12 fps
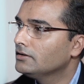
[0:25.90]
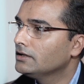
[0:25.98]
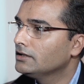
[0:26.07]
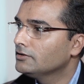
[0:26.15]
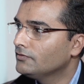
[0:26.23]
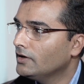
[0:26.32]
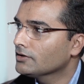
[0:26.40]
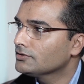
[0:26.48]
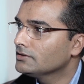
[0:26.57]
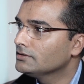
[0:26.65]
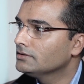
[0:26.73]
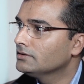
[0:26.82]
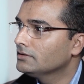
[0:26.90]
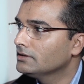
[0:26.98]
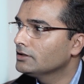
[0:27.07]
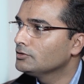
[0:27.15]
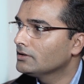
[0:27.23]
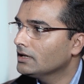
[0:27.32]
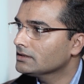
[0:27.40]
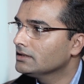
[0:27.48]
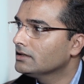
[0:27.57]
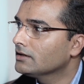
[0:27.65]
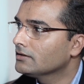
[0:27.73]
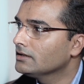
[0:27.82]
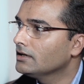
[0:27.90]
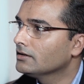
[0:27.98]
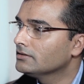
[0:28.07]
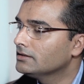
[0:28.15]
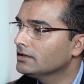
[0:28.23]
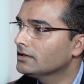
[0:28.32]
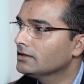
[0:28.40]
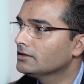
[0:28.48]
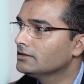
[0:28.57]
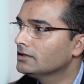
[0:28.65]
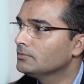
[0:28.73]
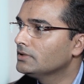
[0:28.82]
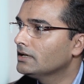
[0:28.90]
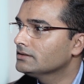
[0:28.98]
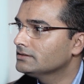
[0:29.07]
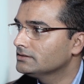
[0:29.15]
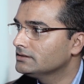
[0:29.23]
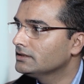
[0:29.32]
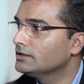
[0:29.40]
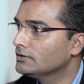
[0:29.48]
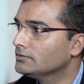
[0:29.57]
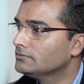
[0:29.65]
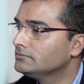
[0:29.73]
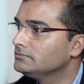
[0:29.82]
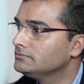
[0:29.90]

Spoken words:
in the function that you are actually currently undertaking at DNB as the CDO?